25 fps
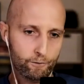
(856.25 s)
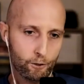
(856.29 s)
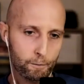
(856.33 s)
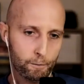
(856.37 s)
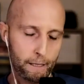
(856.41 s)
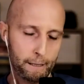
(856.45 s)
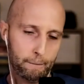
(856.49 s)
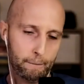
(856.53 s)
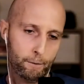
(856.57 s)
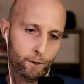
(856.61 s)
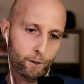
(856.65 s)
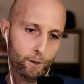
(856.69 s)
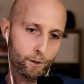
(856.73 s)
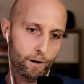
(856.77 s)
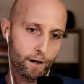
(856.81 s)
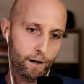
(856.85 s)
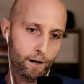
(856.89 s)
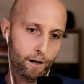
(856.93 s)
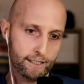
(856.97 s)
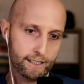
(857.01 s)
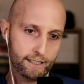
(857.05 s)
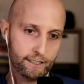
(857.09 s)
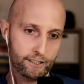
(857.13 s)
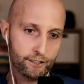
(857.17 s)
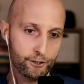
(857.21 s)
for people who
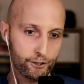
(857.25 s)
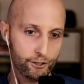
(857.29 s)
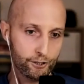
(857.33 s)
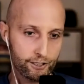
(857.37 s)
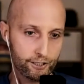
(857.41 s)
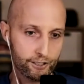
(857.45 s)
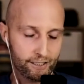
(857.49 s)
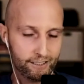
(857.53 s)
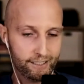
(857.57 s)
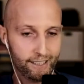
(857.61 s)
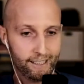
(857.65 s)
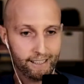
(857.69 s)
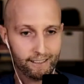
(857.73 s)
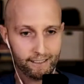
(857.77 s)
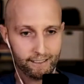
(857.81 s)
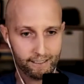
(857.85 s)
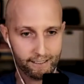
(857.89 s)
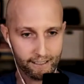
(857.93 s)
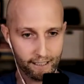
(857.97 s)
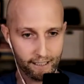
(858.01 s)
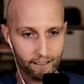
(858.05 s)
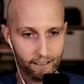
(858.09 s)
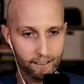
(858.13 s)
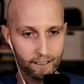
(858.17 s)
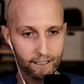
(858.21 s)
aren't used to sitting
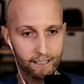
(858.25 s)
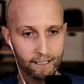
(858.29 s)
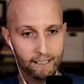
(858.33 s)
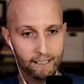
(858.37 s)
still.